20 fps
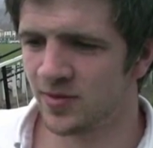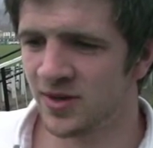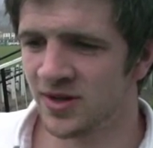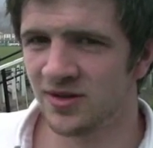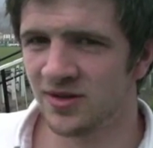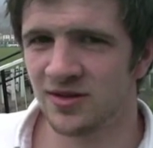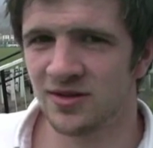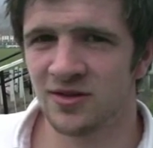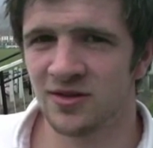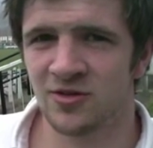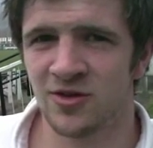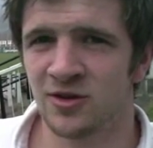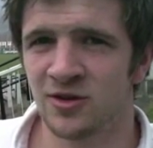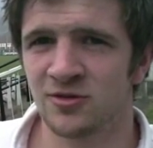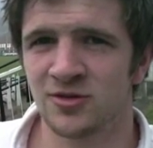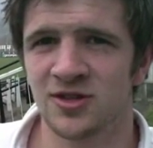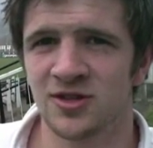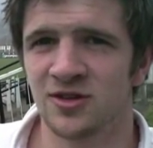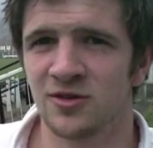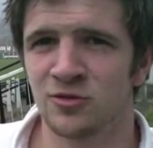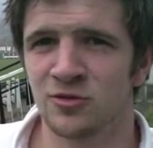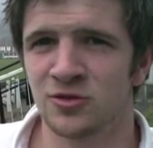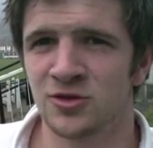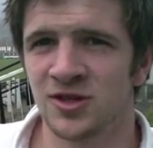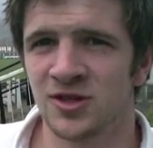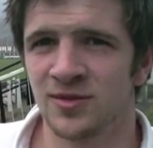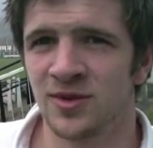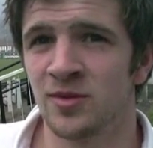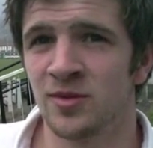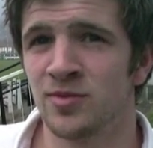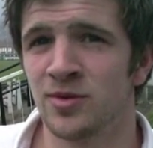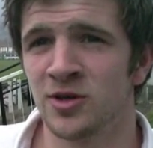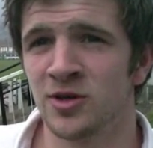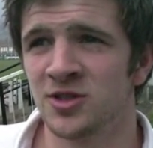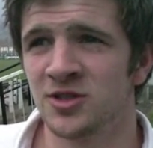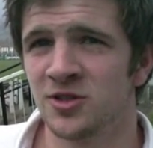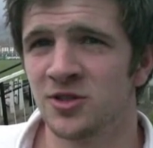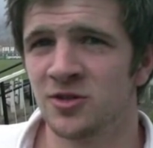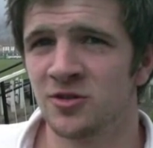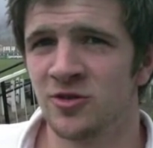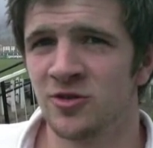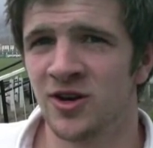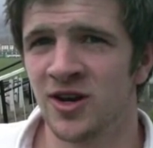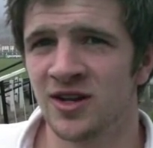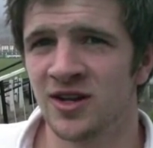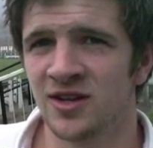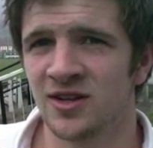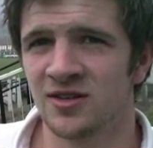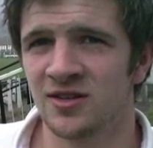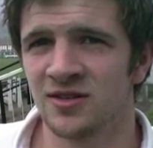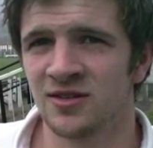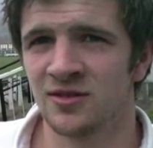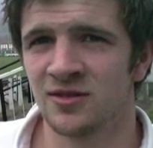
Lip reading: But the crowds are awesome, and the boys good crack.